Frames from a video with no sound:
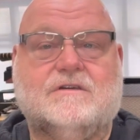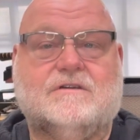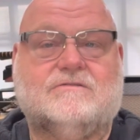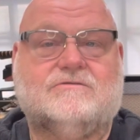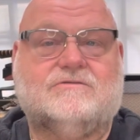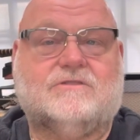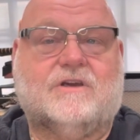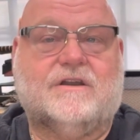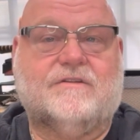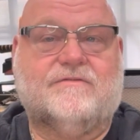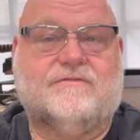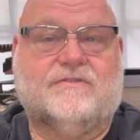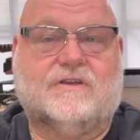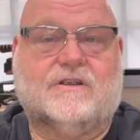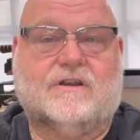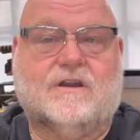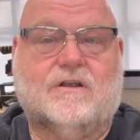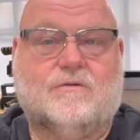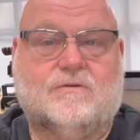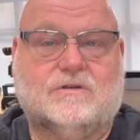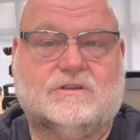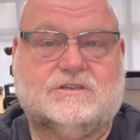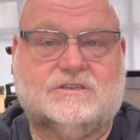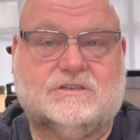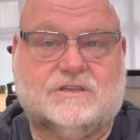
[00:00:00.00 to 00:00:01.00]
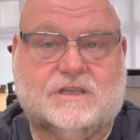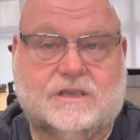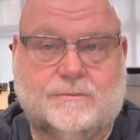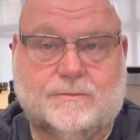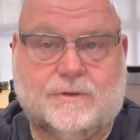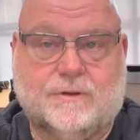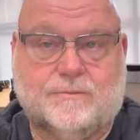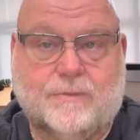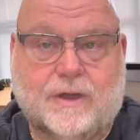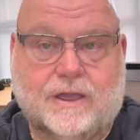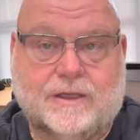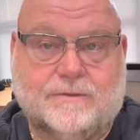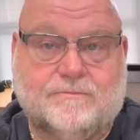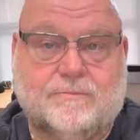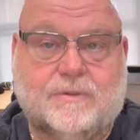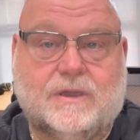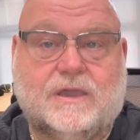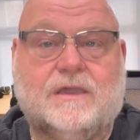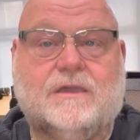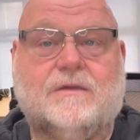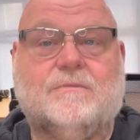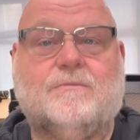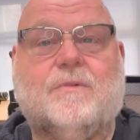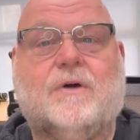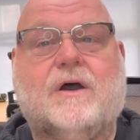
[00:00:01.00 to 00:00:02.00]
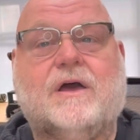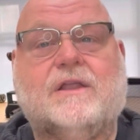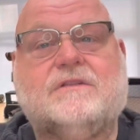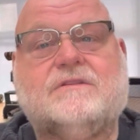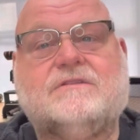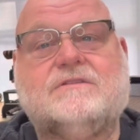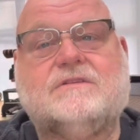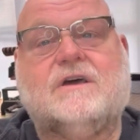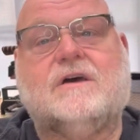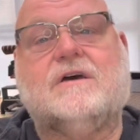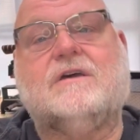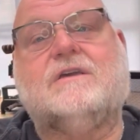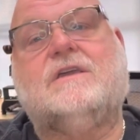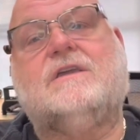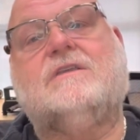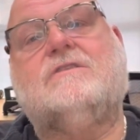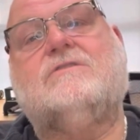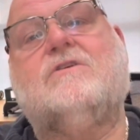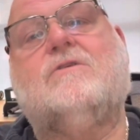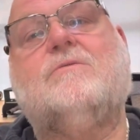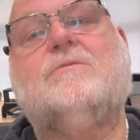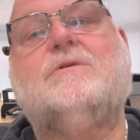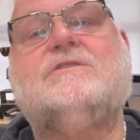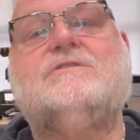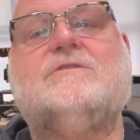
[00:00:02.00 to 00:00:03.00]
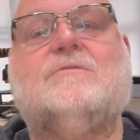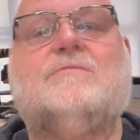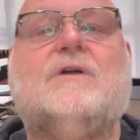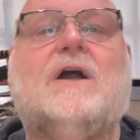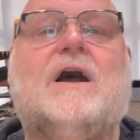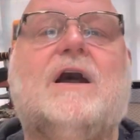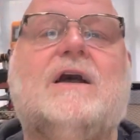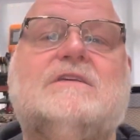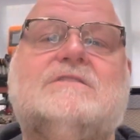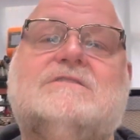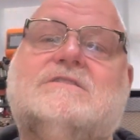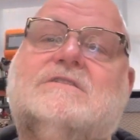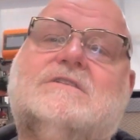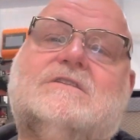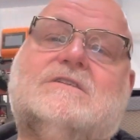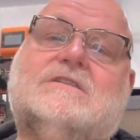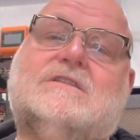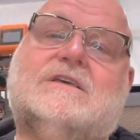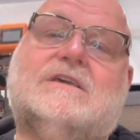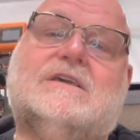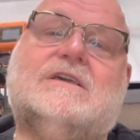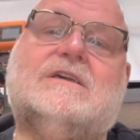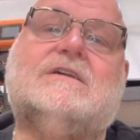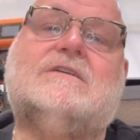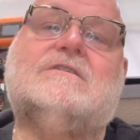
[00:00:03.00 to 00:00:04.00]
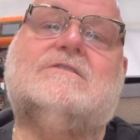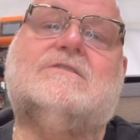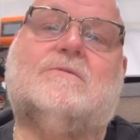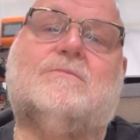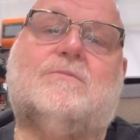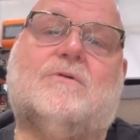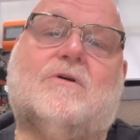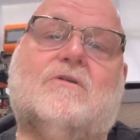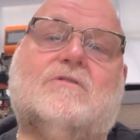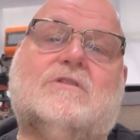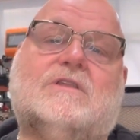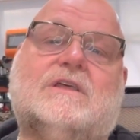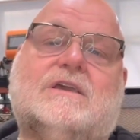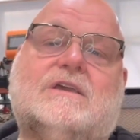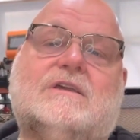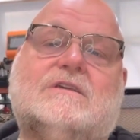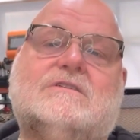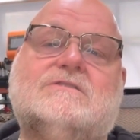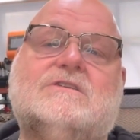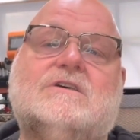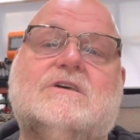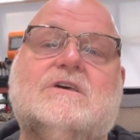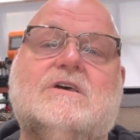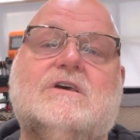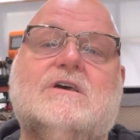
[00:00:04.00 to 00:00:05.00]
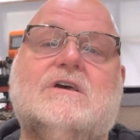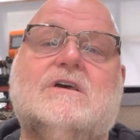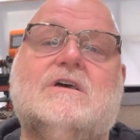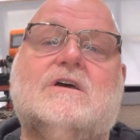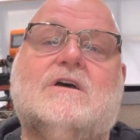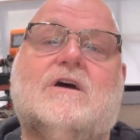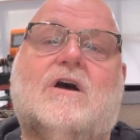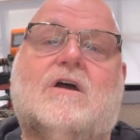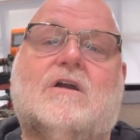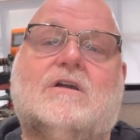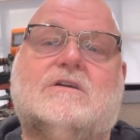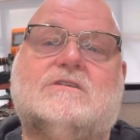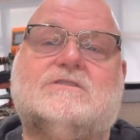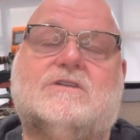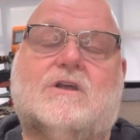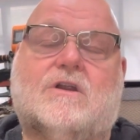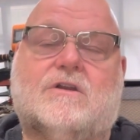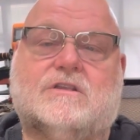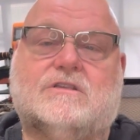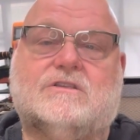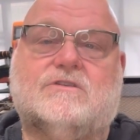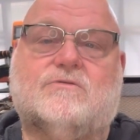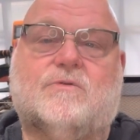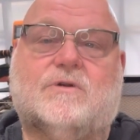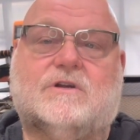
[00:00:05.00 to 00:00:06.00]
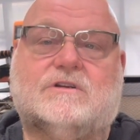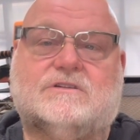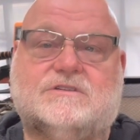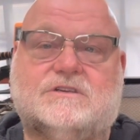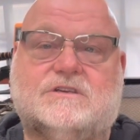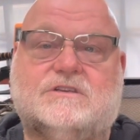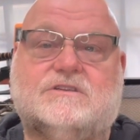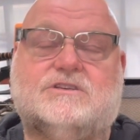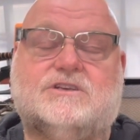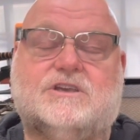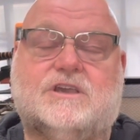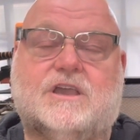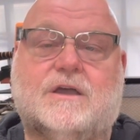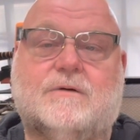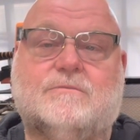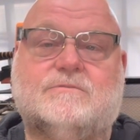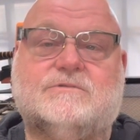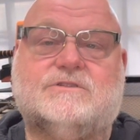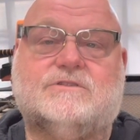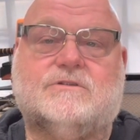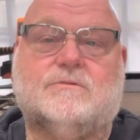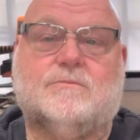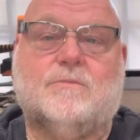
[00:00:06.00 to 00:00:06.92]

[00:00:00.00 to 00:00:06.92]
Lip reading: try to figure out which team it might be. But he told me some guys in the league, the pro leagues, are starting to wear CGMs to